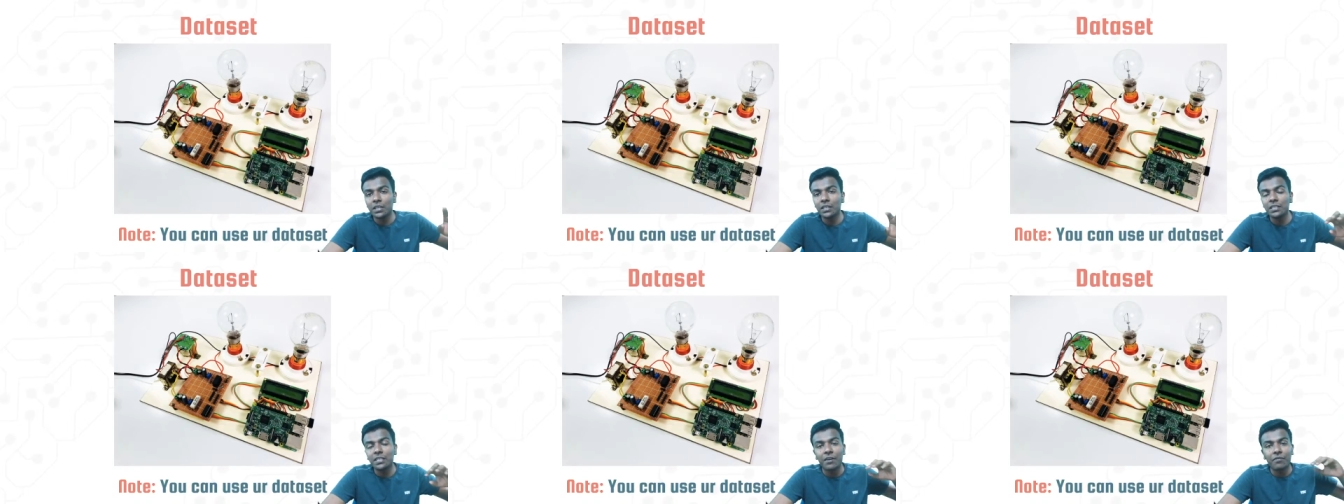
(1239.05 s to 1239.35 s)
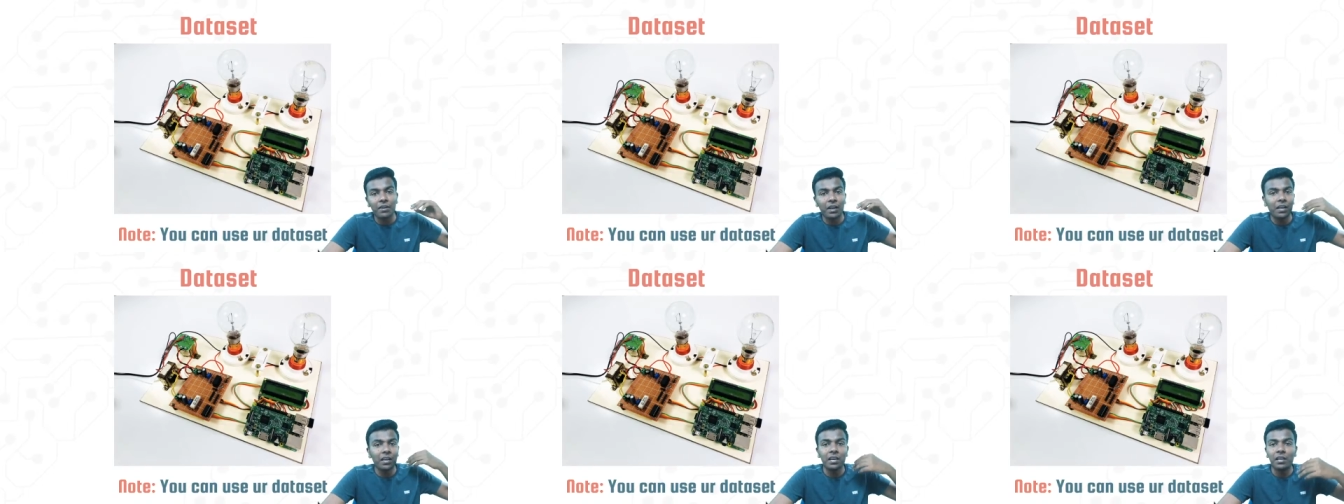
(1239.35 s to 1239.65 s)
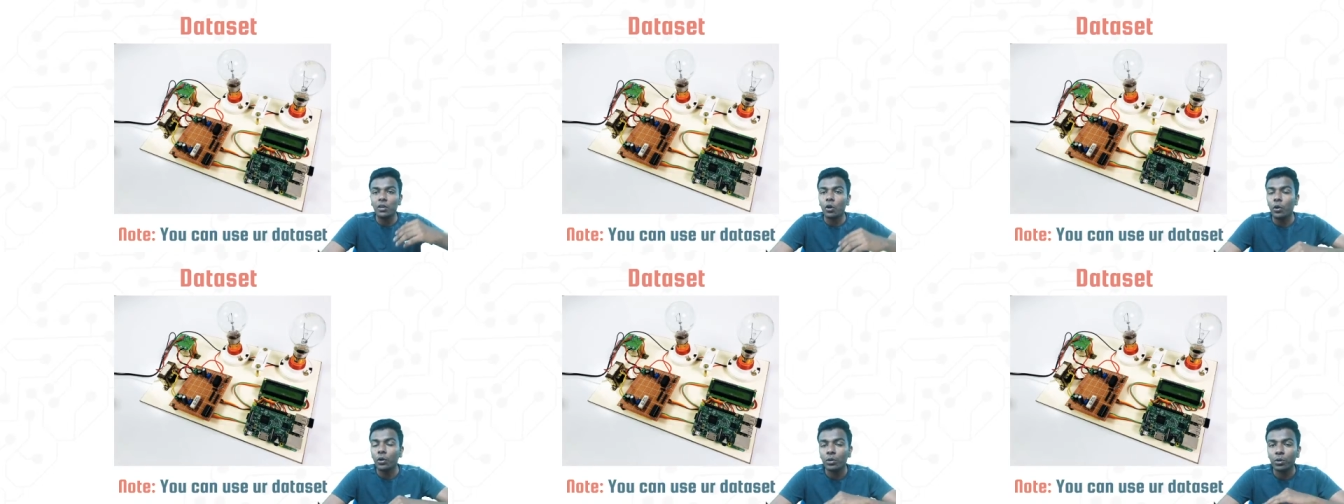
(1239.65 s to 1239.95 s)
definitely
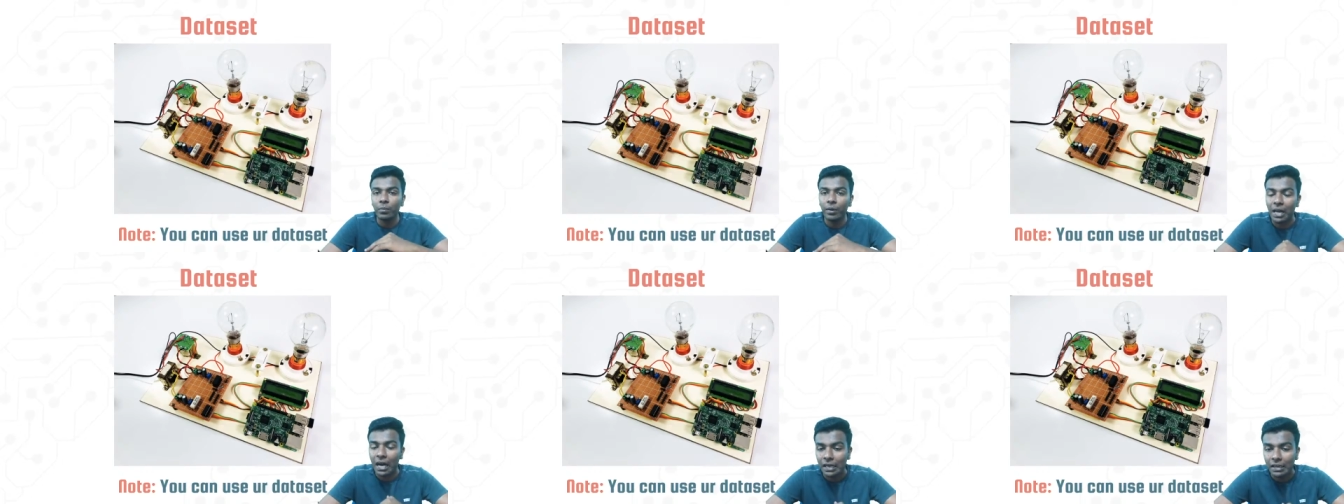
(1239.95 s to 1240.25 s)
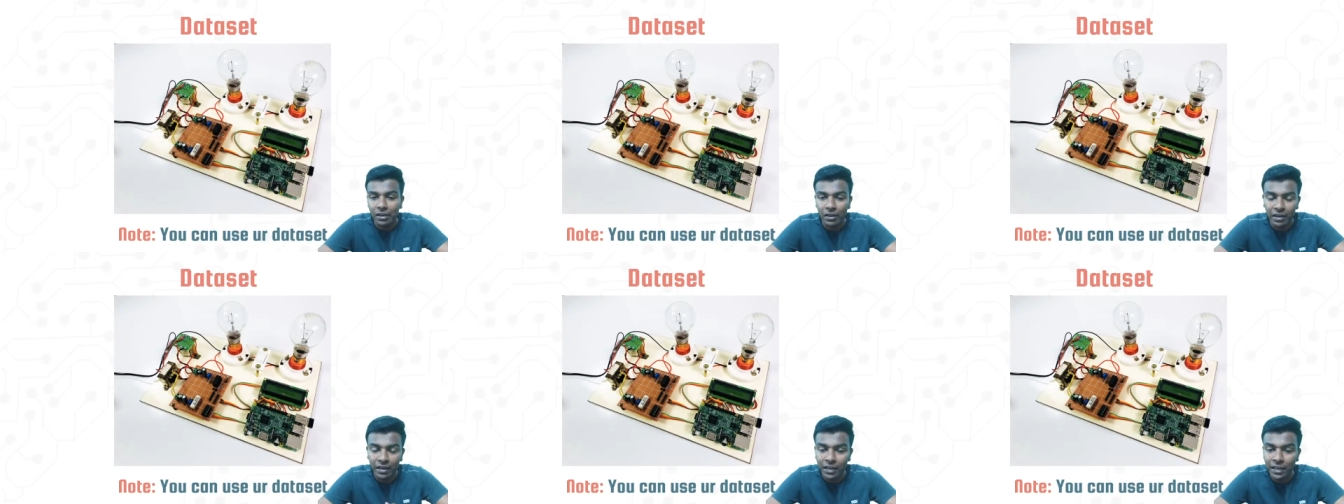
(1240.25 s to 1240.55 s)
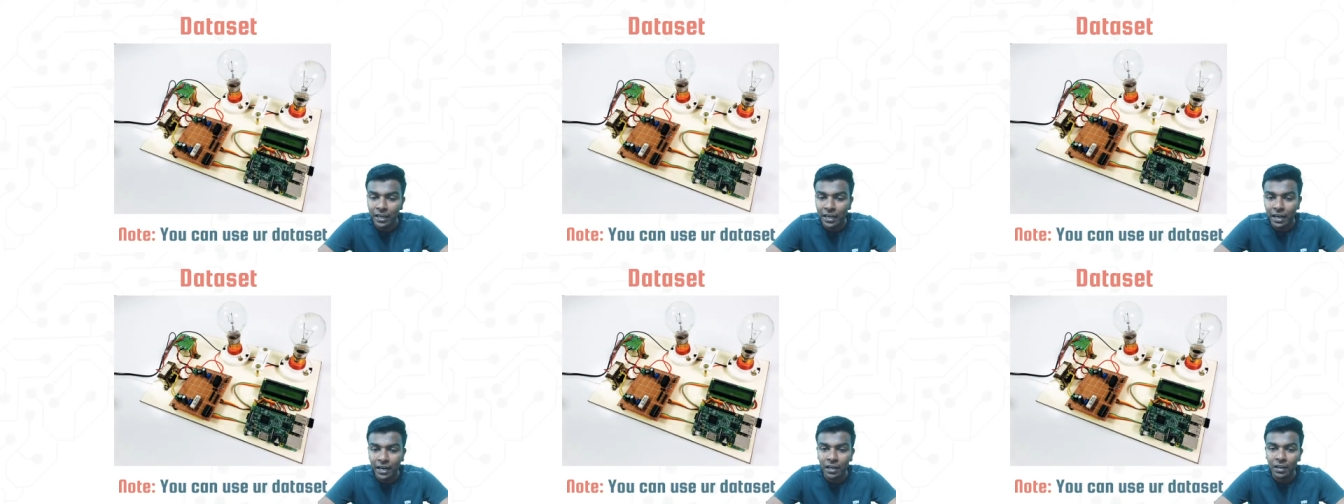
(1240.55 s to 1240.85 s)
going to be alternating
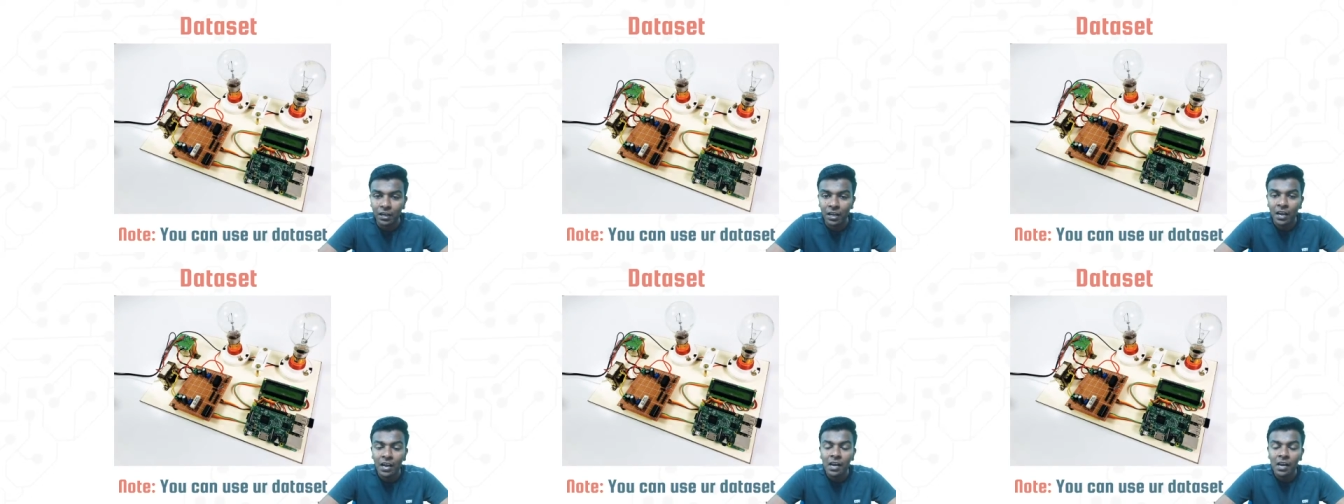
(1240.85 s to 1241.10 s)
current.